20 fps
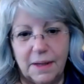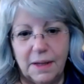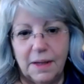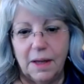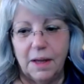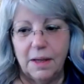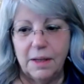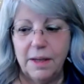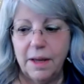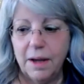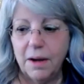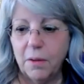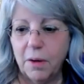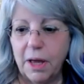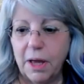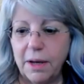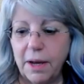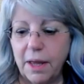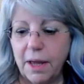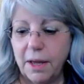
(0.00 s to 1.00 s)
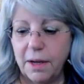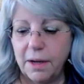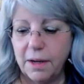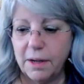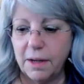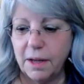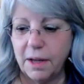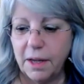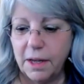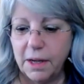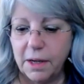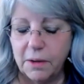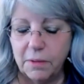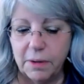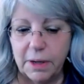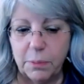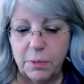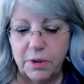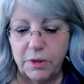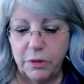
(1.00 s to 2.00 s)
No, and I
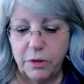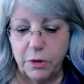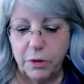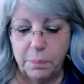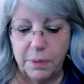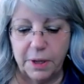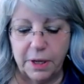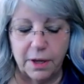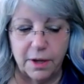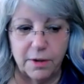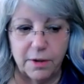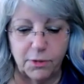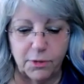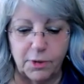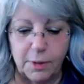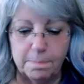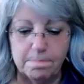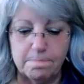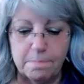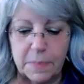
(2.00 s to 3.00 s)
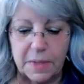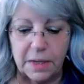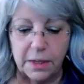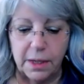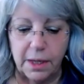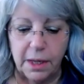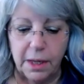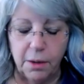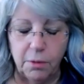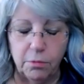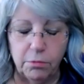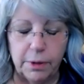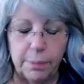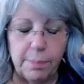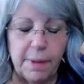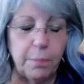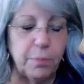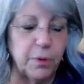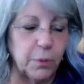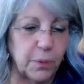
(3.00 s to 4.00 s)
agree with you, because
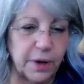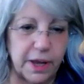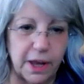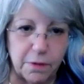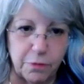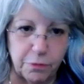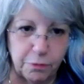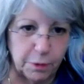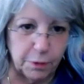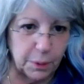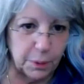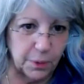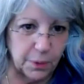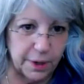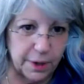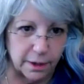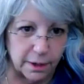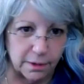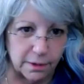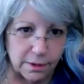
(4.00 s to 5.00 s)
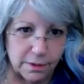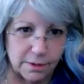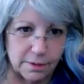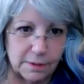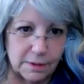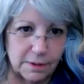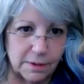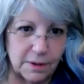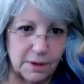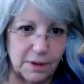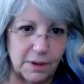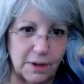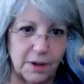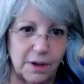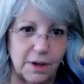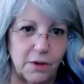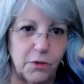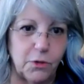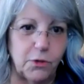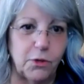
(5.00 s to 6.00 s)
remember, we have free will.
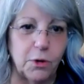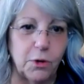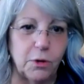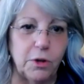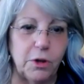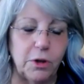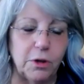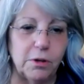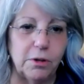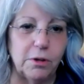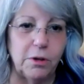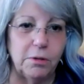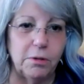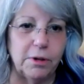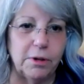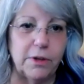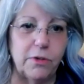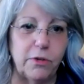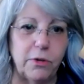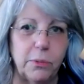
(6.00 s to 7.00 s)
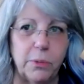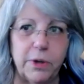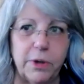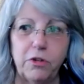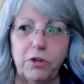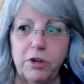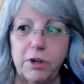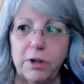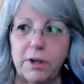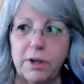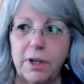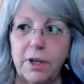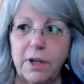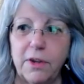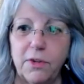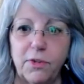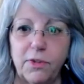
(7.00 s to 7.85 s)
So your intuition is